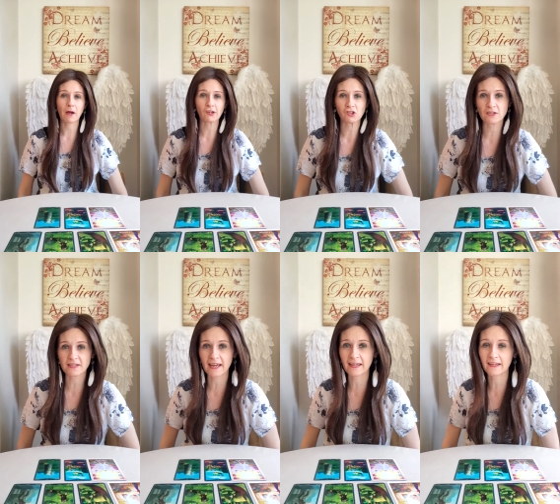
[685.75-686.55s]
passion
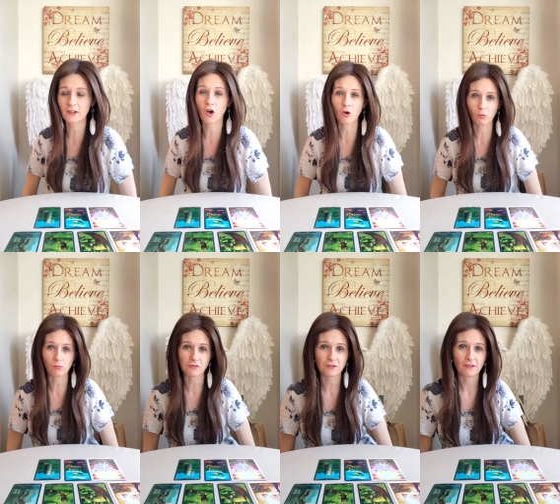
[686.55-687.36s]
taking
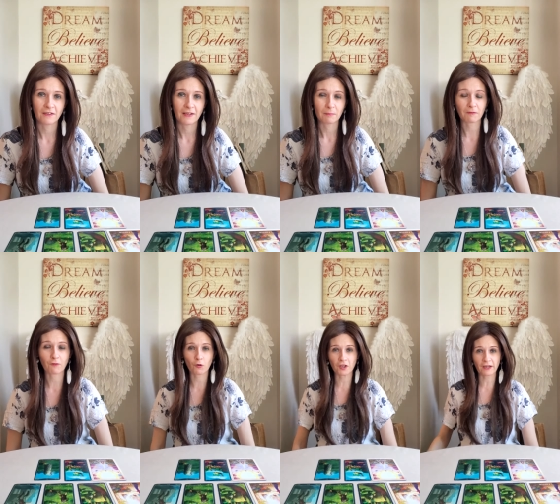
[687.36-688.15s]
hold
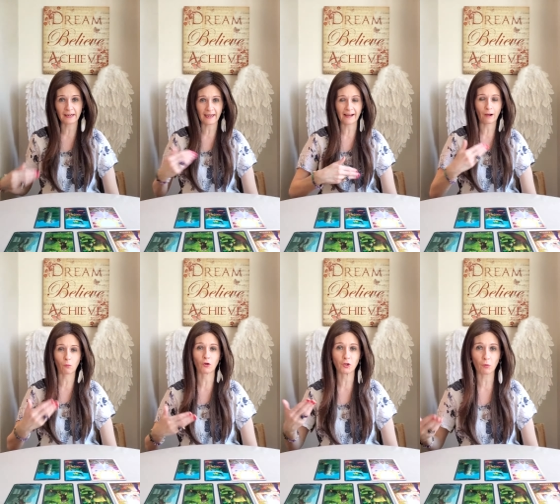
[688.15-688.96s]
before you can get out
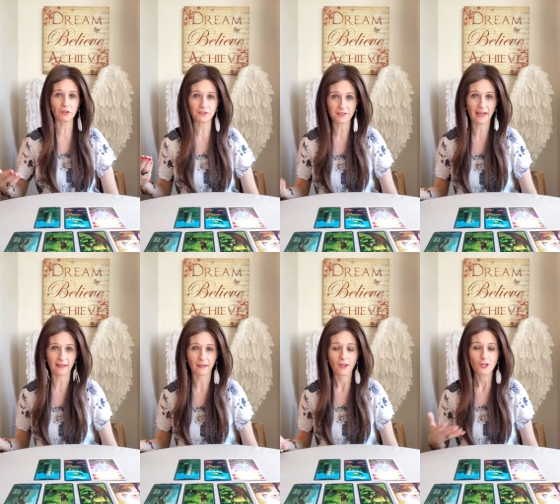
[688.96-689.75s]
what you want to
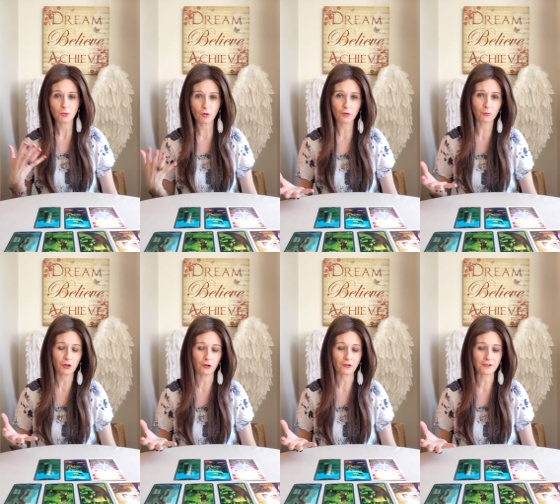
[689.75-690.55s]
say. So, in other
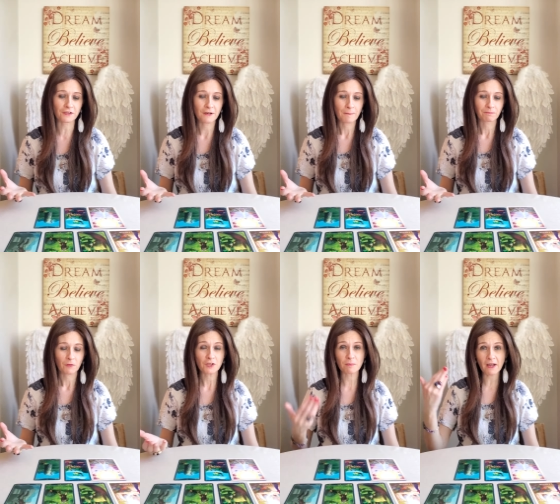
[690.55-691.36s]
words,
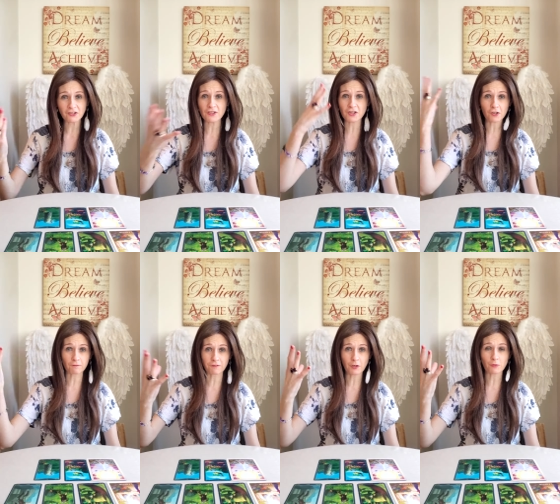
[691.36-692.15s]
because the masculines are
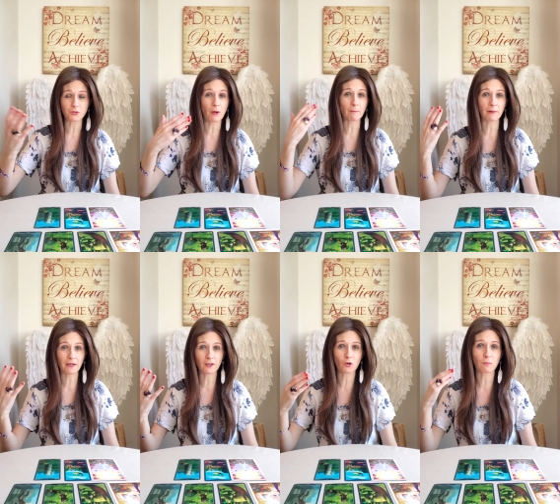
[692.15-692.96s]
confused, so I'm
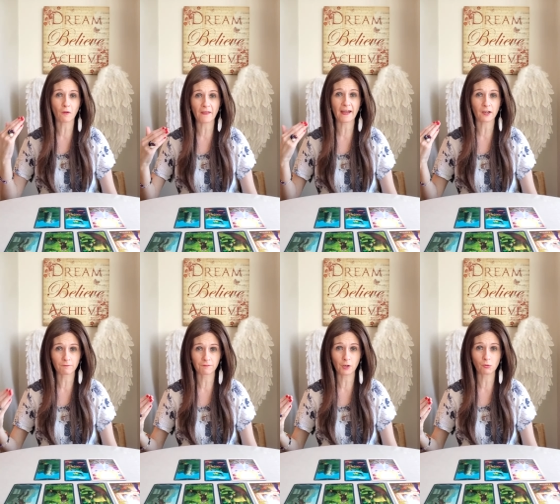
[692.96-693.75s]
picking up on their
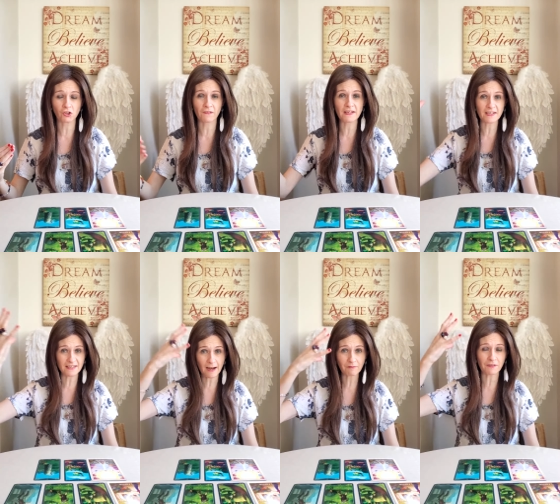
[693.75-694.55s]
confusion. This is
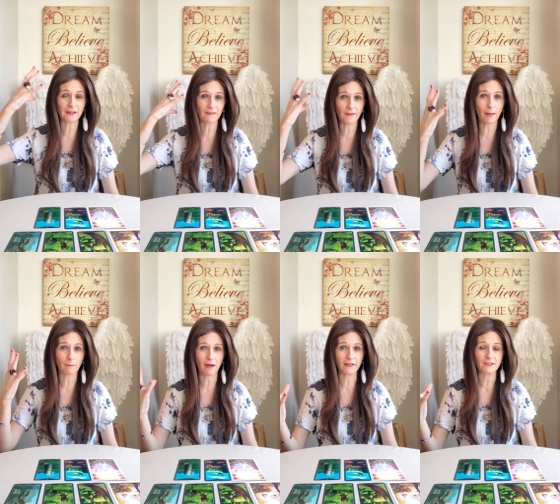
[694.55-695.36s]
everything in their
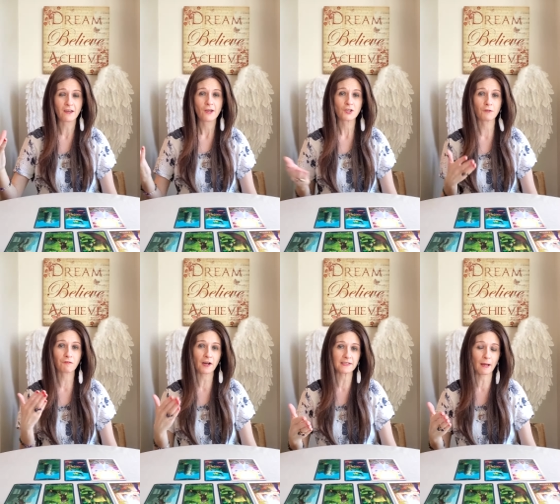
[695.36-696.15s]
mind. So,
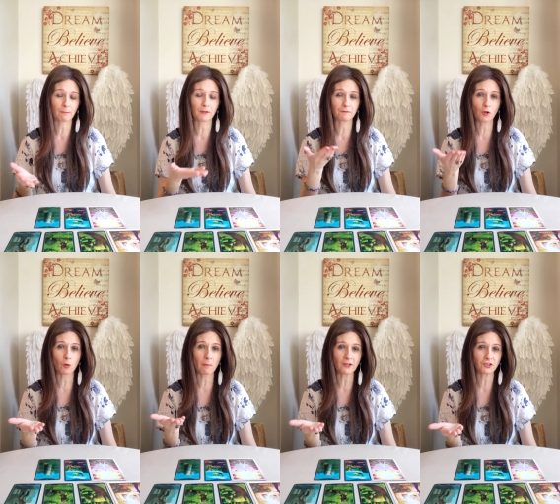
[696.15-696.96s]
for example, if
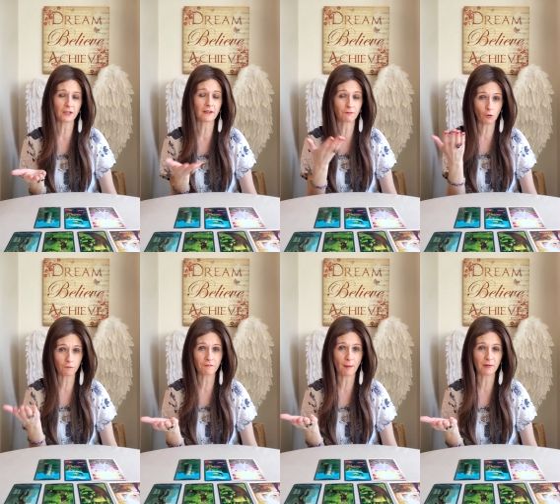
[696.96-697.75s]
you're masculine, if you're a
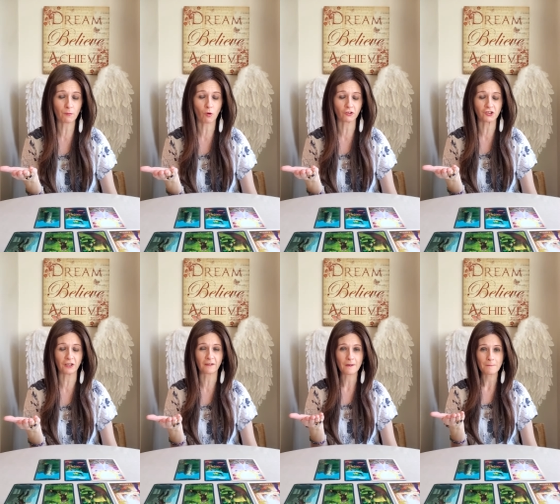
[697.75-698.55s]
feminine
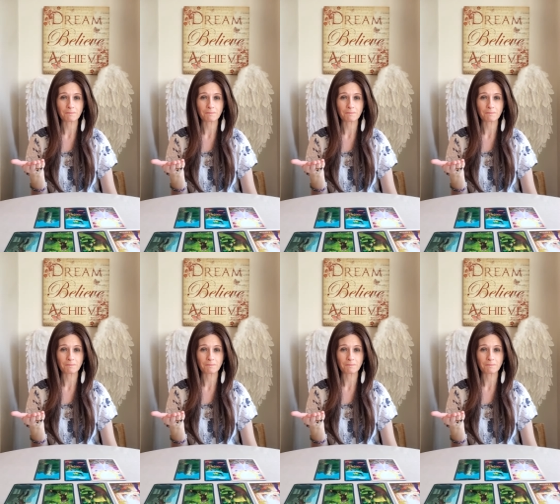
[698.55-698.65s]
watching,